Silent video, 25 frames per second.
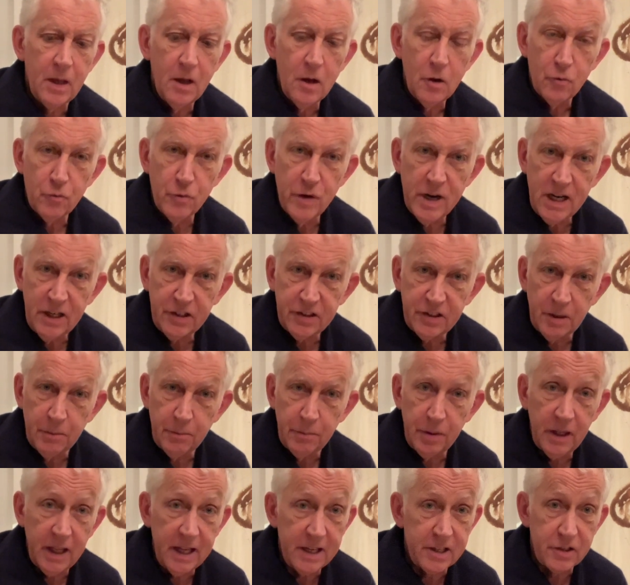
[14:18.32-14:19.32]
really
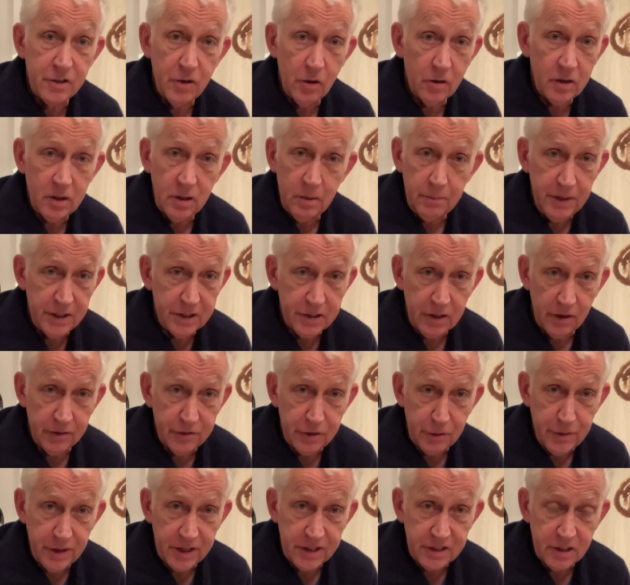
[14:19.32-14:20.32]
simple. It's not going to piss off the
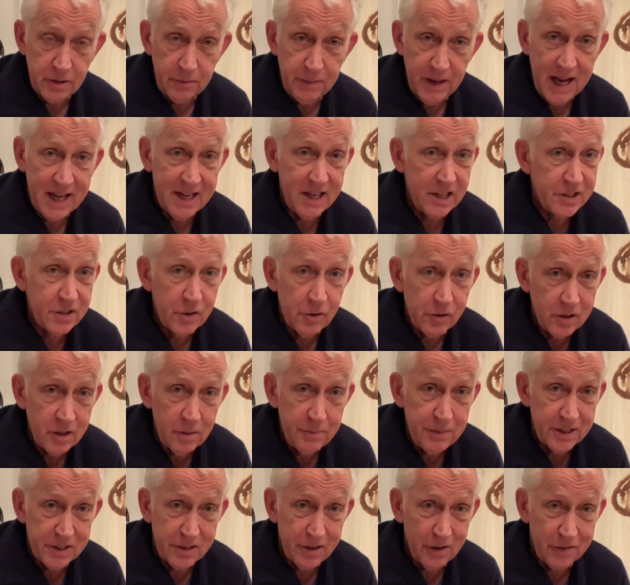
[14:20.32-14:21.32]
rest of the band, it's not going to
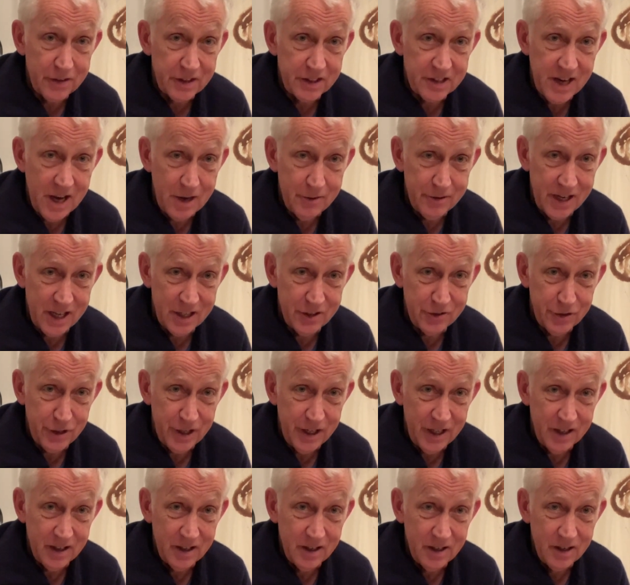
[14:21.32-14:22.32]
piss off the sound engineer.